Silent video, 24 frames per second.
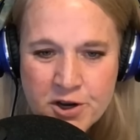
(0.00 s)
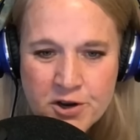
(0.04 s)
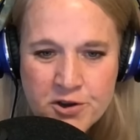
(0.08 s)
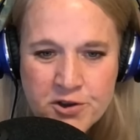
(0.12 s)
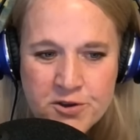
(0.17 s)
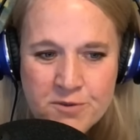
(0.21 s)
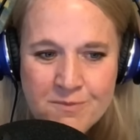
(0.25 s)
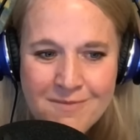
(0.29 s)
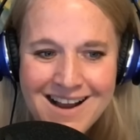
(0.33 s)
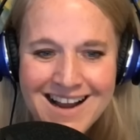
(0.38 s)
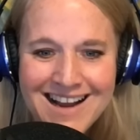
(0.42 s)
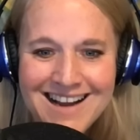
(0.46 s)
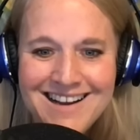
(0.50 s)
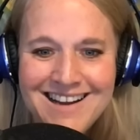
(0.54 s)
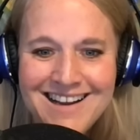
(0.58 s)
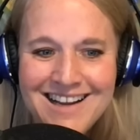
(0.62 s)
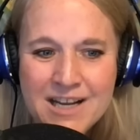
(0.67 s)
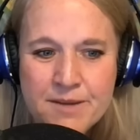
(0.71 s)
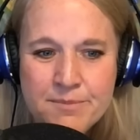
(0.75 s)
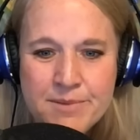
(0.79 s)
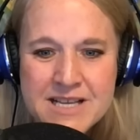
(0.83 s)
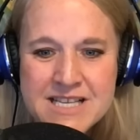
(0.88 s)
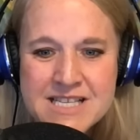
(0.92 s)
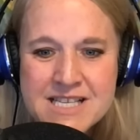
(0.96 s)
You know, you might
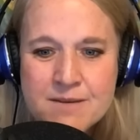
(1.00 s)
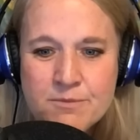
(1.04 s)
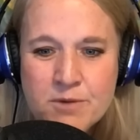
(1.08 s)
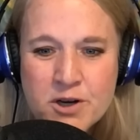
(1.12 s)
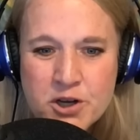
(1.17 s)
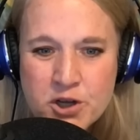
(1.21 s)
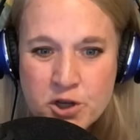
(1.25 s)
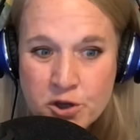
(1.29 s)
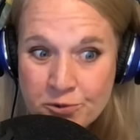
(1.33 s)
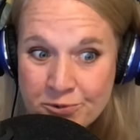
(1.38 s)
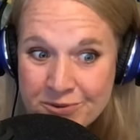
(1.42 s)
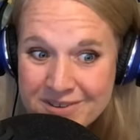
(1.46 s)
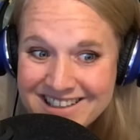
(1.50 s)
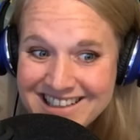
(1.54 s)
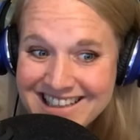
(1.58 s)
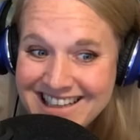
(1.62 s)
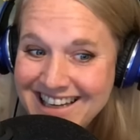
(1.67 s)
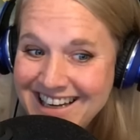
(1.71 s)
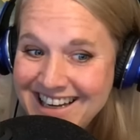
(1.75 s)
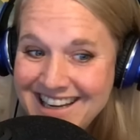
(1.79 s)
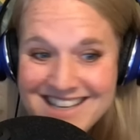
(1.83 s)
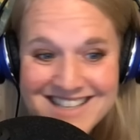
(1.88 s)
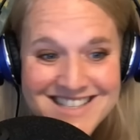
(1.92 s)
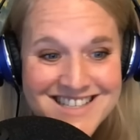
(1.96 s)
need to be someone who really
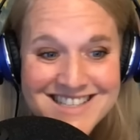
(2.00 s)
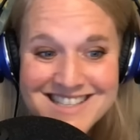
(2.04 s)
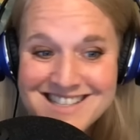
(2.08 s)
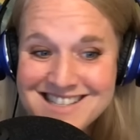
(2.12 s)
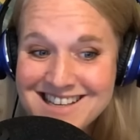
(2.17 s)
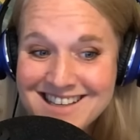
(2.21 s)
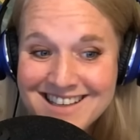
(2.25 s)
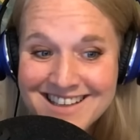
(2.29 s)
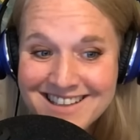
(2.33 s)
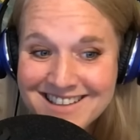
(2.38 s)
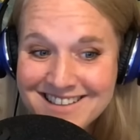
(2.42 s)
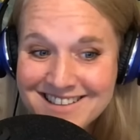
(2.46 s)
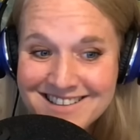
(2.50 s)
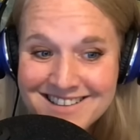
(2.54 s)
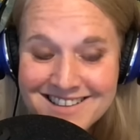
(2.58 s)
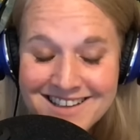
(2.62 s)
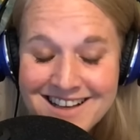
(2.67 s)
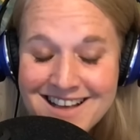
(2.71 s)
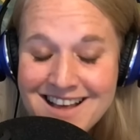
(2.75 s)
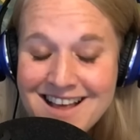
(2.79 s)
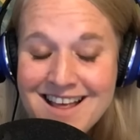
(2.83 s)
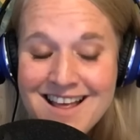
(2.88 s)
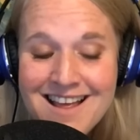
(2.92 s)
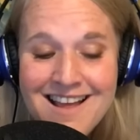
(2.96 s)
eases in
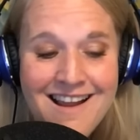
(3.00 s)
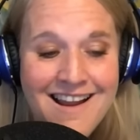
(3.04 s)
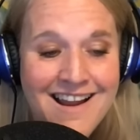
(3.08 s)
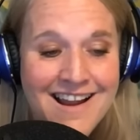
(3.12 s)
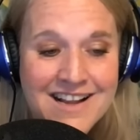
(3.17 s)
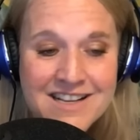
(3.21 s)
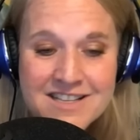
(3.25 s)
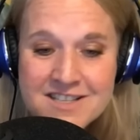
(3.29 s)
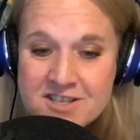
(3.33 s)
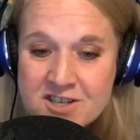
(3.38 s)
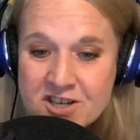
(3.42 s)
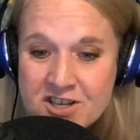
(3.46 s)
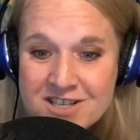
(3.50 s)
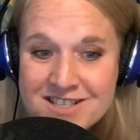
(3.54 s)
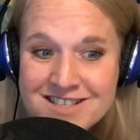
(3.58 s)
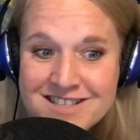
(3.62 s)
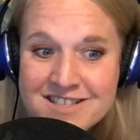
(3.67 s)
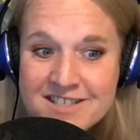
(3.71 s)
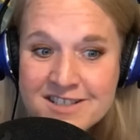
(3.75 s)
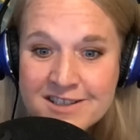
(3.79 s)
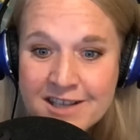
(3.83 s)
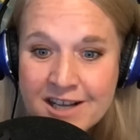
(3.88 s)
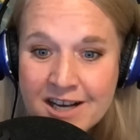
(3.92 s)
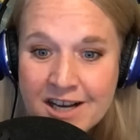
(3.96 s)
and
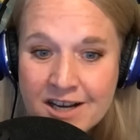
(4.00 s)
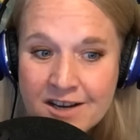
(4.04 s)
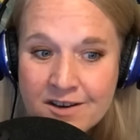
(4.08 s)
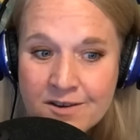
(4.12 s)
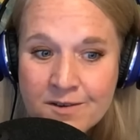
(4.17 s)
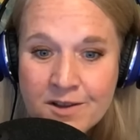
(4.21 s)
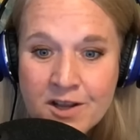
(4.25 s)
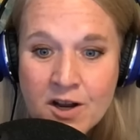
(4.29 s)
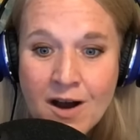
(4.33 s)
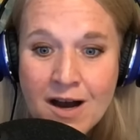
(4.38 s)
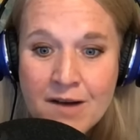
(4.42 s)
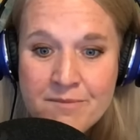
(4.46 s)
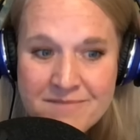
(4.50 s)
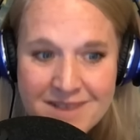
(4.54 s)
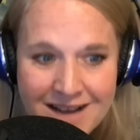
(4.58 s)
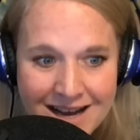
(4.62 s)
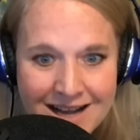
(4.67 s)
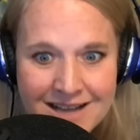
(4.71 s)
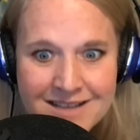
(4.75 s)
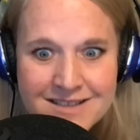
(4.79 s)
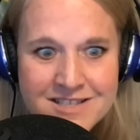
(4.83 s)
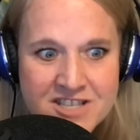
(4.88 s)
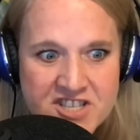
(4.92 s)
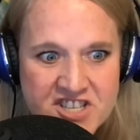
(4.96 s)
starts slow. You know, I'm
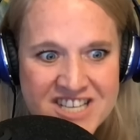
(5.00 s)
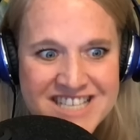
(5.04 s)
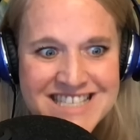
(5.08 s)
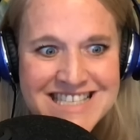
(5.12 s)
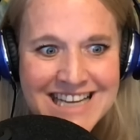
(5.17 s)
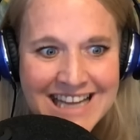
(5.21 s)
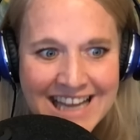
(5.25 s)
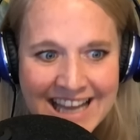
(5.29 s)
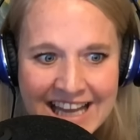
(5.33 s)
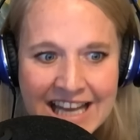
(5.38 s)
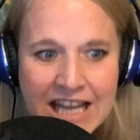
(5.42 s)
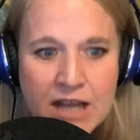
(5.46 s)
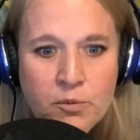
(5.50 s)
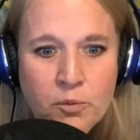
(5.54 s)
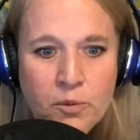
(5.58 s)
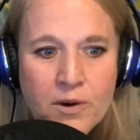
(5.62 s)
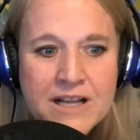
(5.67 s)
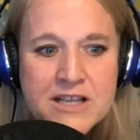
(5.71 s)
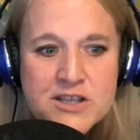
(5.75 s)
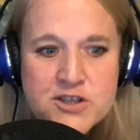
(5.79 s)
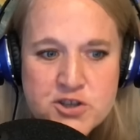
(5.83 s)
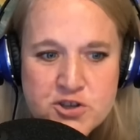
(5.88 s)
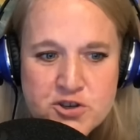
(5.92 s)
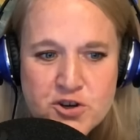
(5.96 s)
not suggesting
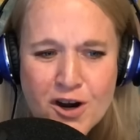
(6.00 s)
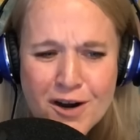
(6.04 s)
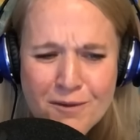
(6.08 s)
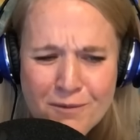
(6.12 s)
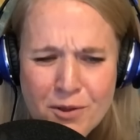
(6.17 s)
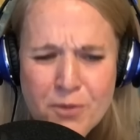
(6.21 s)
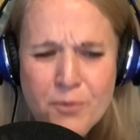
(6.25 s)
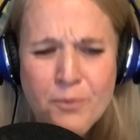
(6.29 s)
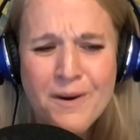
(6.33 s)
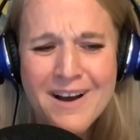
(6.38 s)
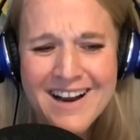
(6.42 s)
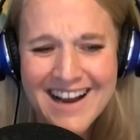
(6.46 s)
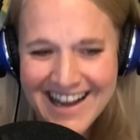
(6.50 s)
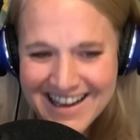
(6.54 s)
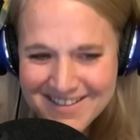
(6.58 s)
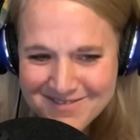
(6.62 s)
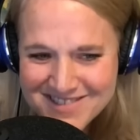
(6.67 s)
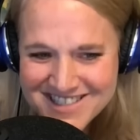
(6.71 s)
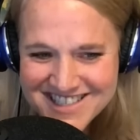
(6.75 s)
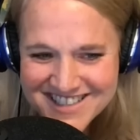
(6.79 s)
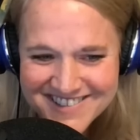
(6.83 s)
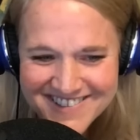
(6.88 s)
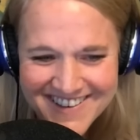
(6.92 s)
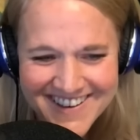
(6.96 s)
anyone start with what
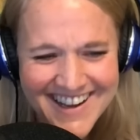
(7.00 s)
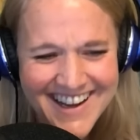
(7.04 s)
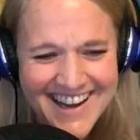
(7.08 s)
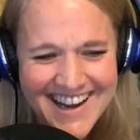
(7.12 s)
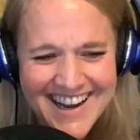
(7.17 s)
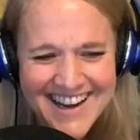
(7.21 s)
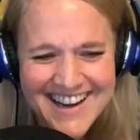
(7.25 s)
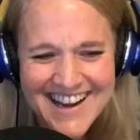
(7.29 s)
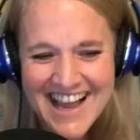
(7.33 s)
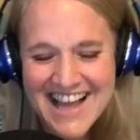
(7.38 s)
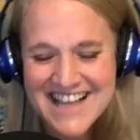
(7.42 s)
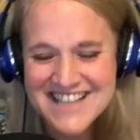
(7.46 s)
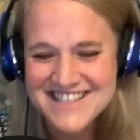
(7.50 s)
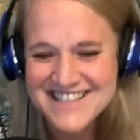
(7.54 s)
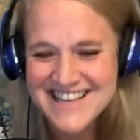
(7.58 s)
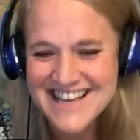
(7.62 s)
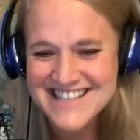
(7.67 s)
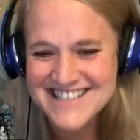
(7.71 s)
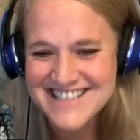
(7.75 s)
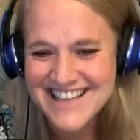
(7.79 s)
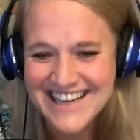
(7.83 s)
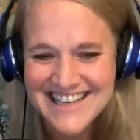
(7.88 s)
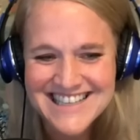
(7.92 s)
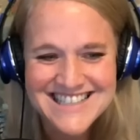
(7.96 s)
I'm doing
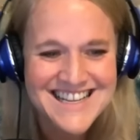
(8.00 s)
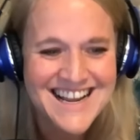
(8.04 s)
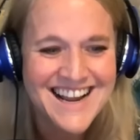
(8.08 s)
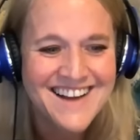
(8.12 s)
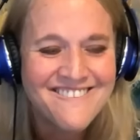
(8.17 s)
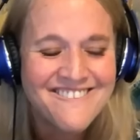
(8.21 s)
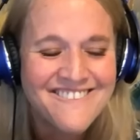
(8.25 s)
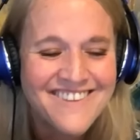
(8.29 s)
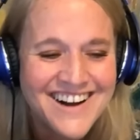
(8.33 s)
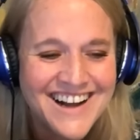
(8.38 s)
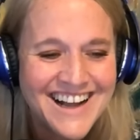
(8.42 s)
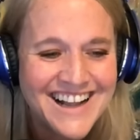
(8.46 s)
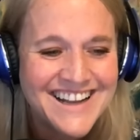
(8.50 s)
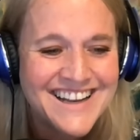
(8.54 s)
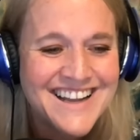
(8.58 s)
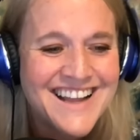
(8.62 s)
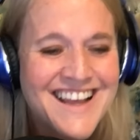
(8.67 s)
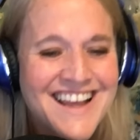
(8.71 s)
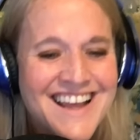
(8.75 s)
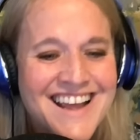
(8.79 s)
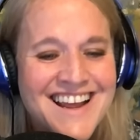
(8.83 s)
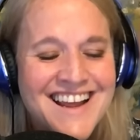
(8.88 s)
as like day one.